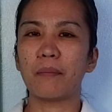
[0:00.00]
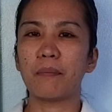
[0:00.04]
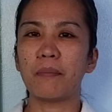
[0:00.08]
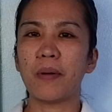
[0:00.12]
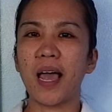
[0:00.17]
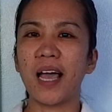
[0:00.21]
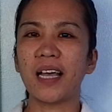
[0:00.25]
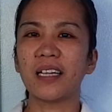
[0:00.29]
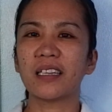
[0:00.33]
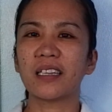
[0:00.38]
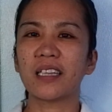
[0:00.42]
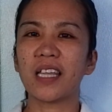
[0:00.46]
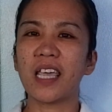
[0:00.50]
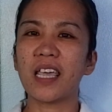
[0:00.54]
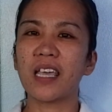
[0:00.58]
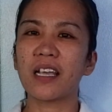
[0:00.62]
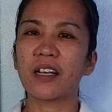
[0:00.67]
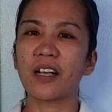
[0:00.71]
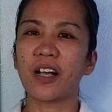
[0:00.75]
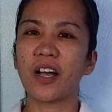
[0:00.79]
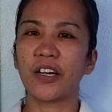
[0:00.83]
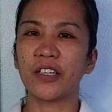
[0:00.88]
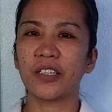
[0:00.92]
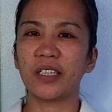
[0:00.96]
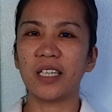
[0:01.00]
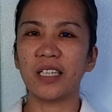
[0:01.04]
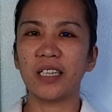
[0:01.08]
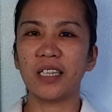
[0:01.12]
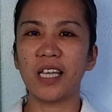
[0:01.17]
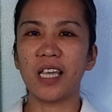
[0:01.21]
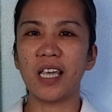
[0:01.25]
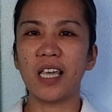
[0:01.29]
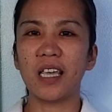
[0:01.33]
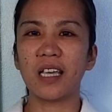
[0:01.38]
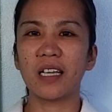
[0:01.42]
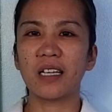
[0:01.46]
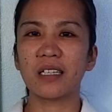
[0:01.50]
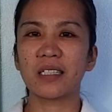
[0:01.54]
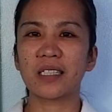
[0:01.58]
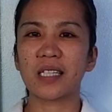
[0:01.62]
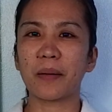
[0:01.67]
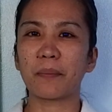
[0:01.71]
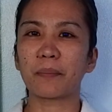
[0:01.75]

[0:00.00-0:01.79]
planting, gardening.